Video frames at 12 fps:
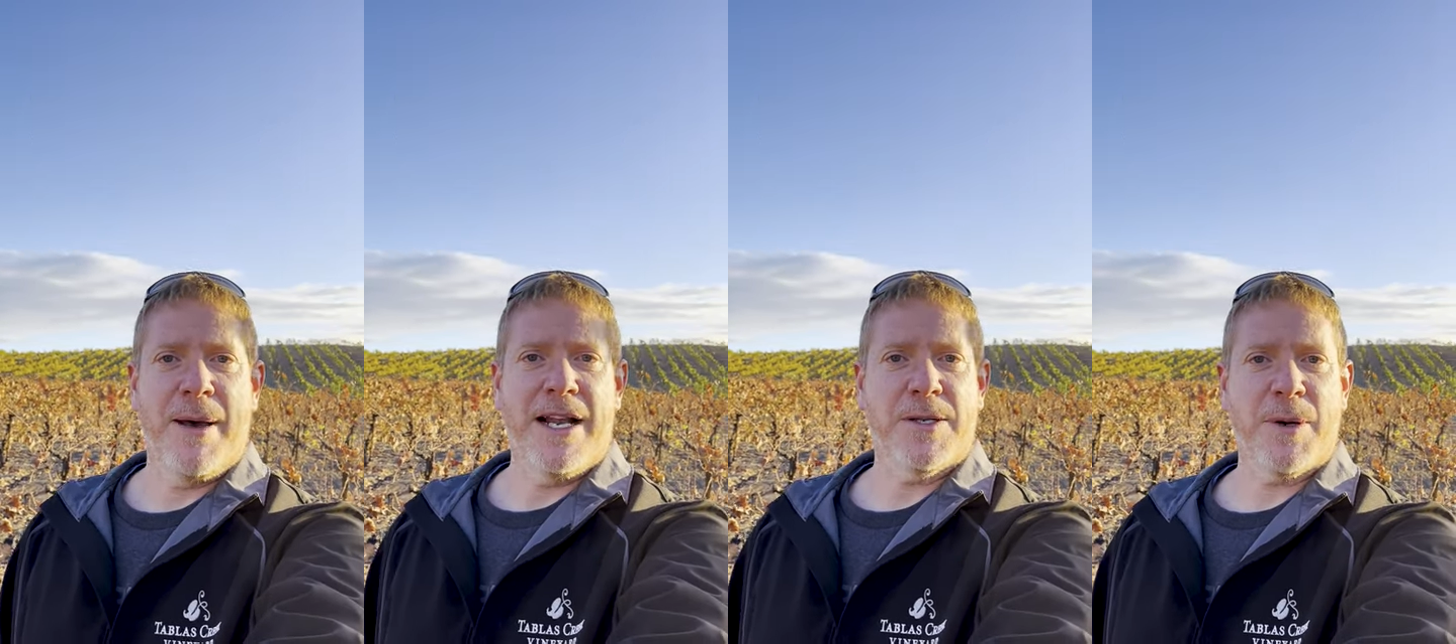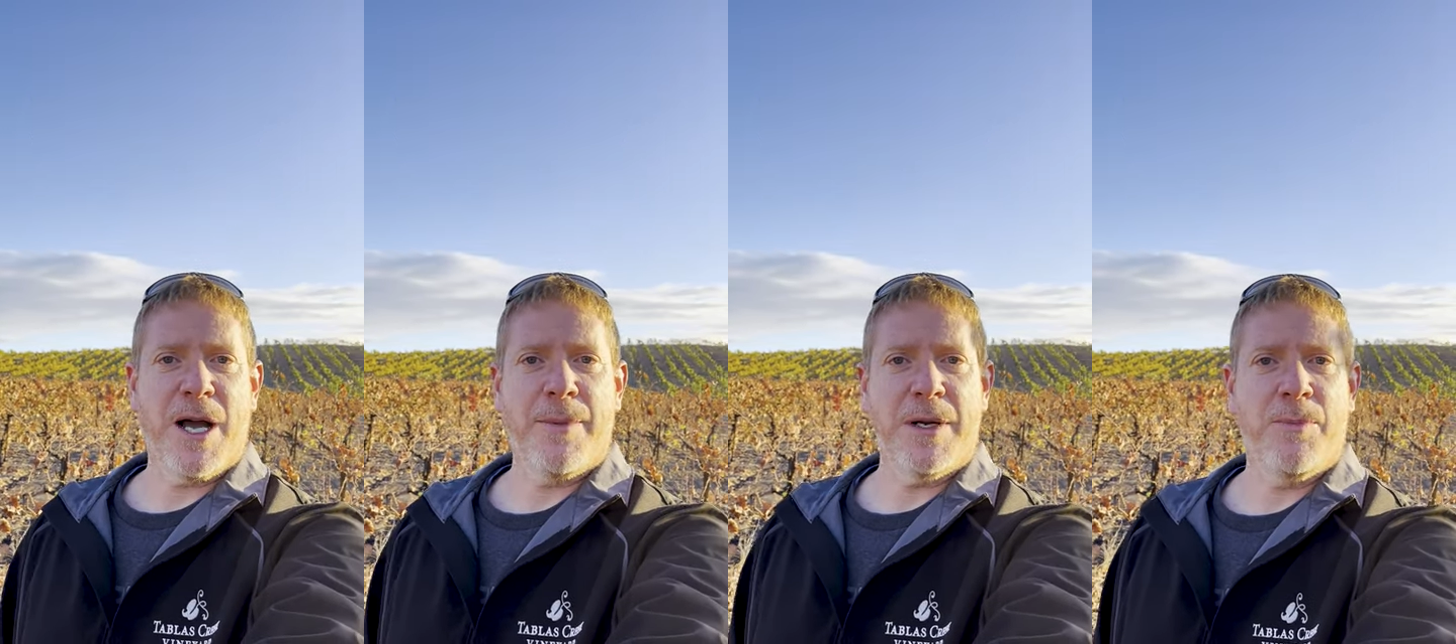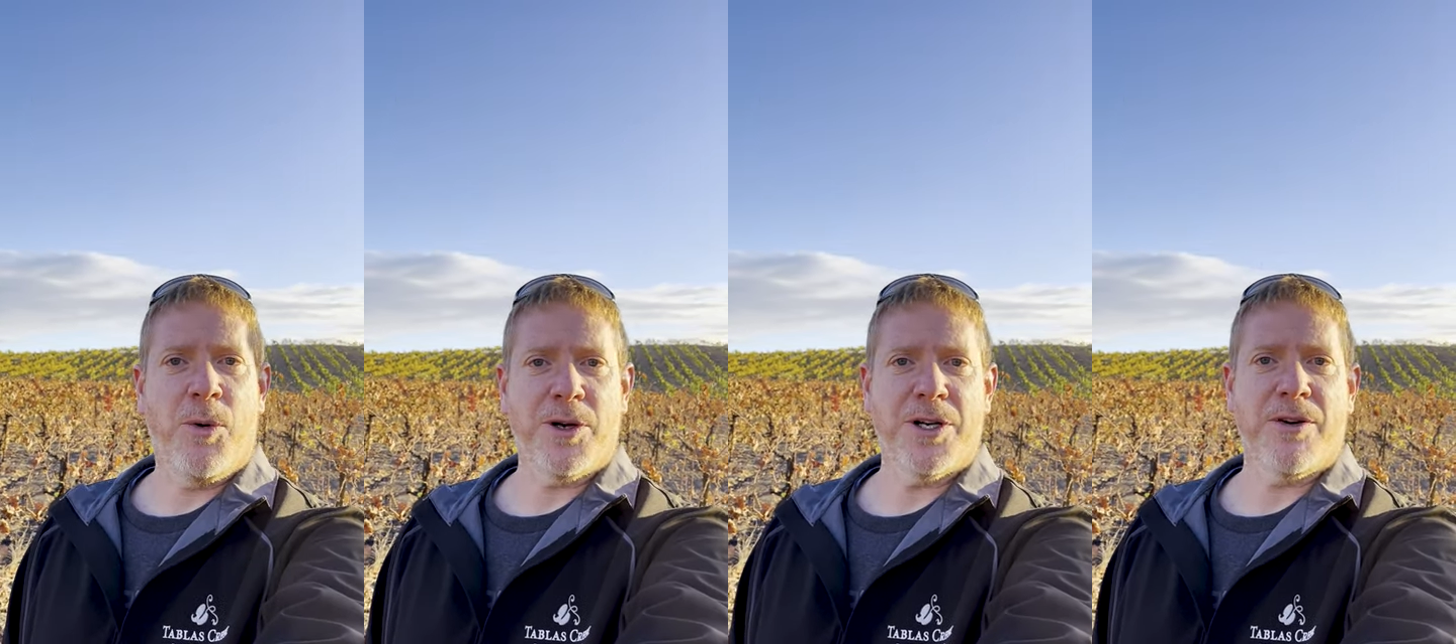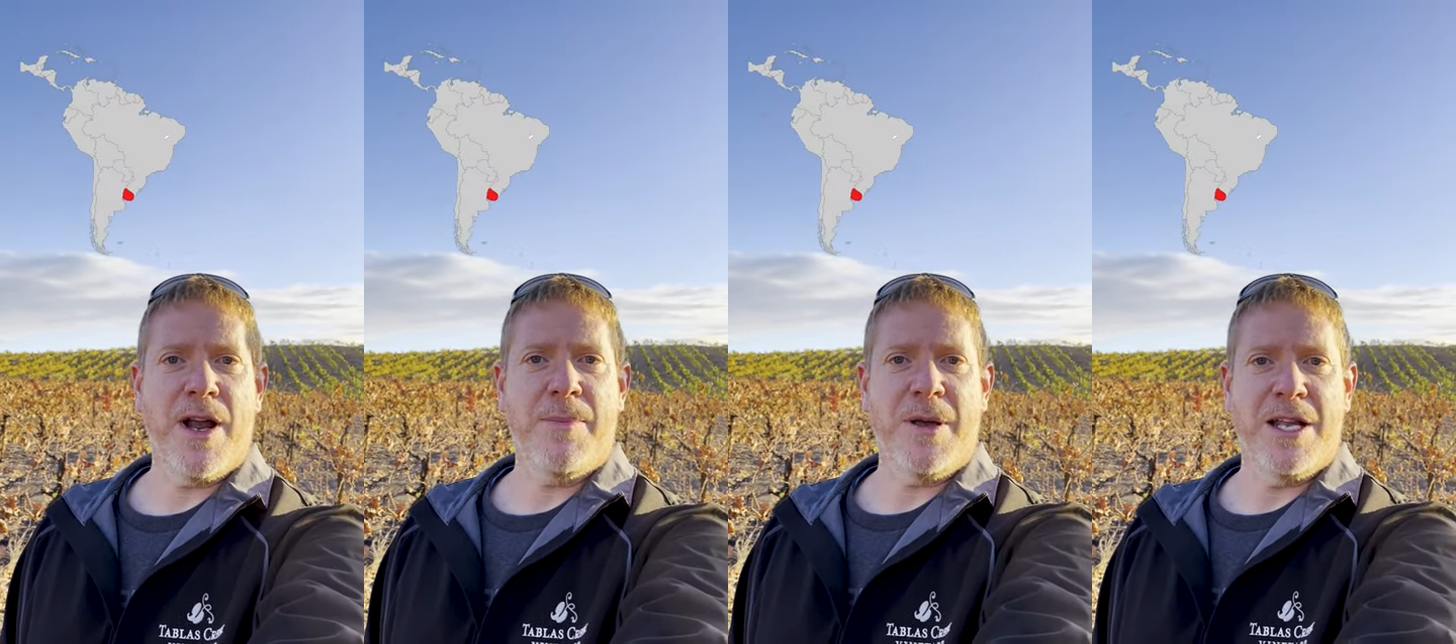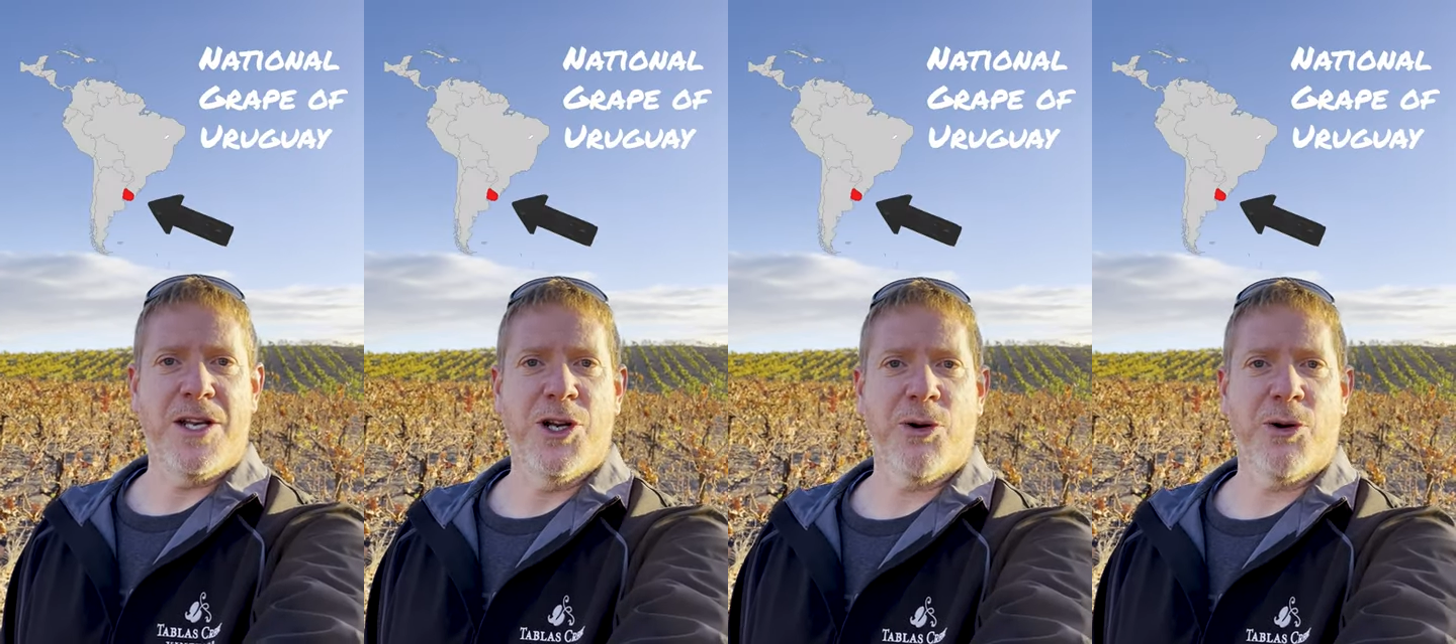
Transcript: and has become an important grape in